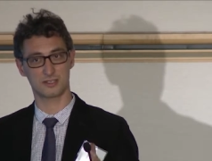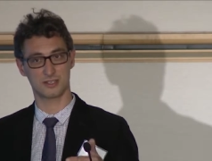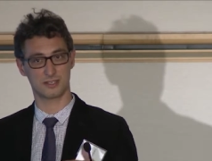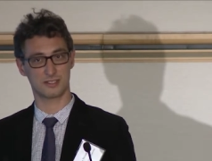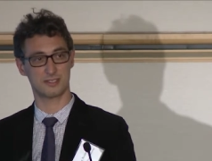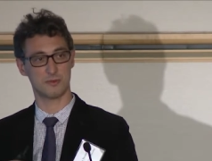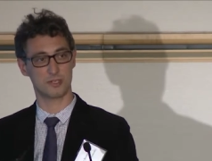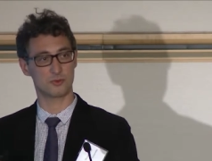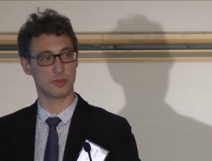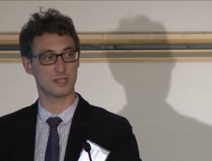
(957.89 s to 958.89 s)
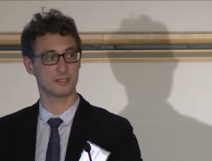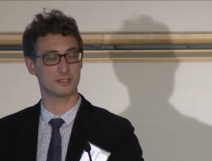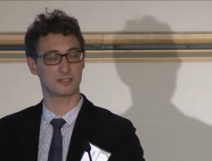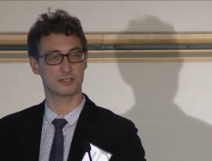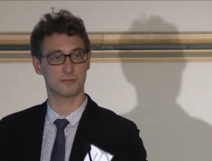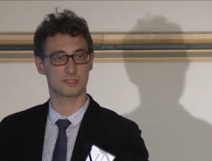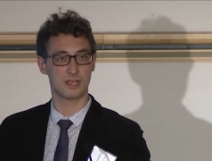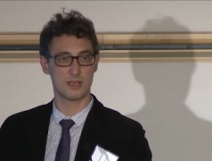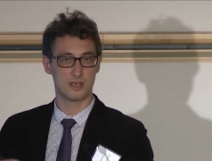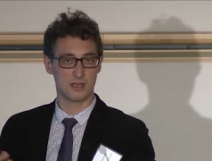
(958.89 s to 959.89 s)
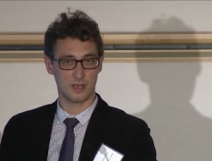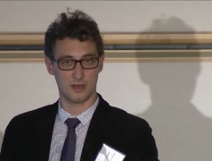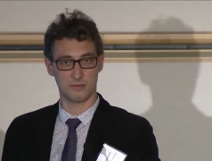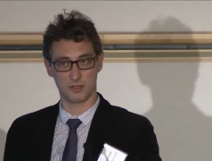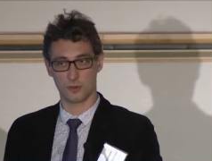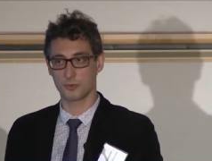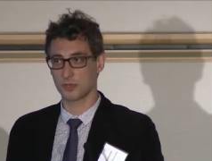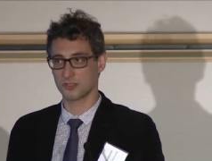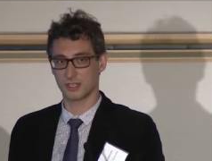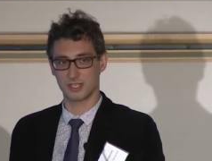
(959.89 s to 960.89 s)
that I see between the systems. And the Open Contracting